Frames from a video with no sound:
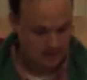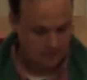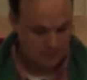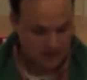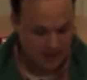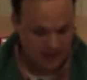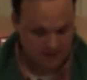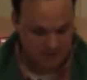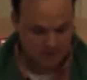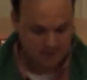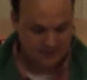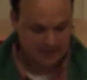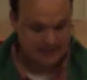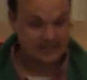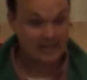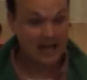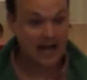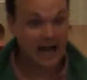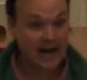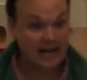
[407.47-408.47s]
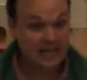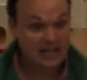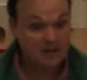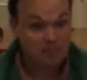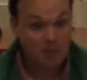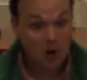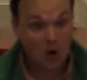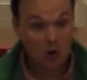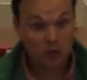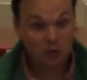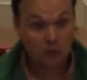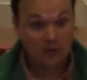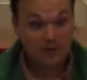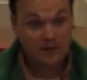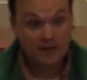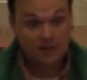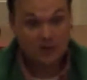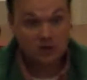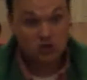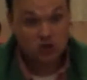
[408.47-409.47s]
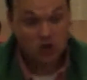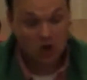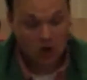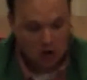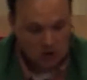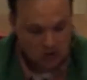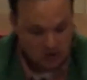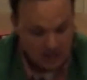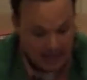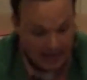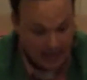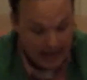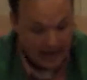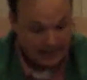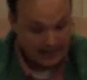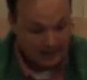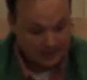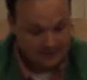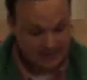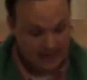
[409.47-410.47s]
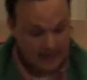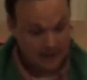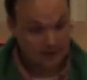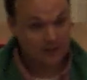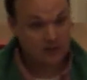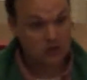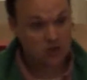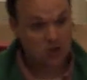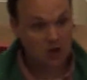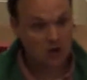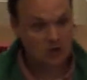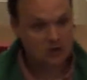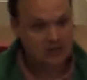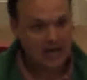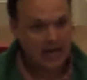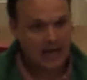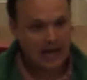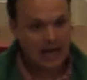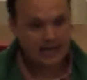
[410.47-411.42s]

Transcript: Because our society, both within the church and outside of the church,